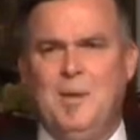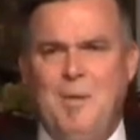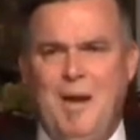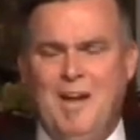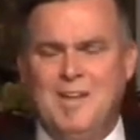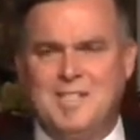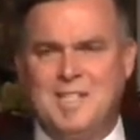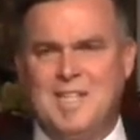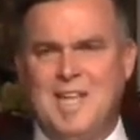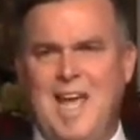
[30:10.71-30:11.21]

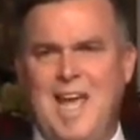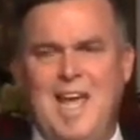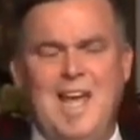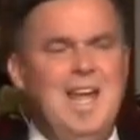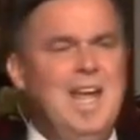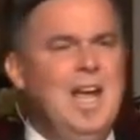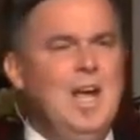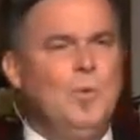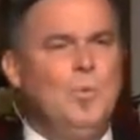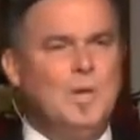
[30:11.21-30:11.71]
about
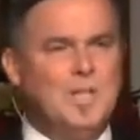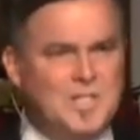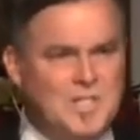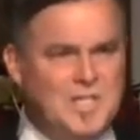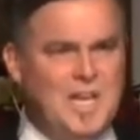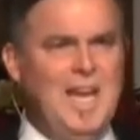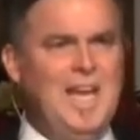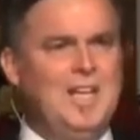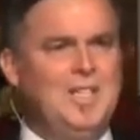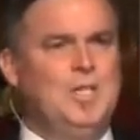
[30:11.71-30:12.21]
today would
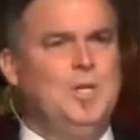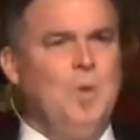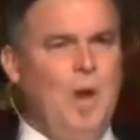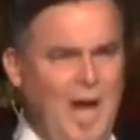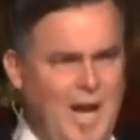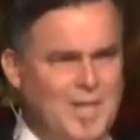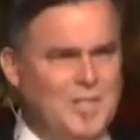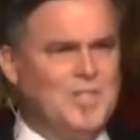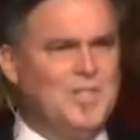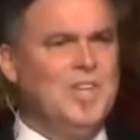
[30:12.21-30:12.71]
say to
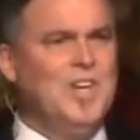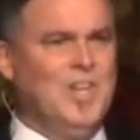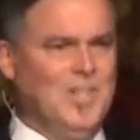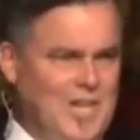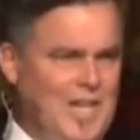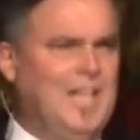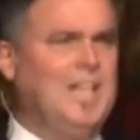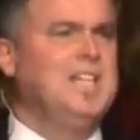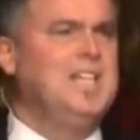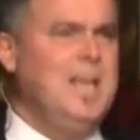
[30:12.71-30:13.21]
us,
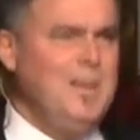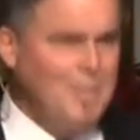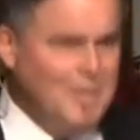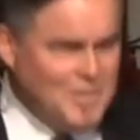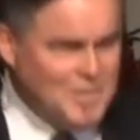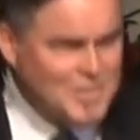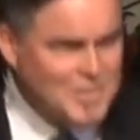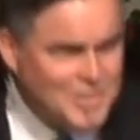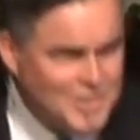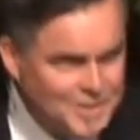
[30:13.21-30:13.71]

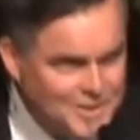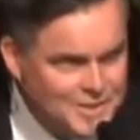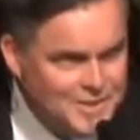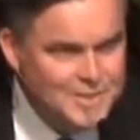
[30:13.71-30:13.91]
Nicodemus,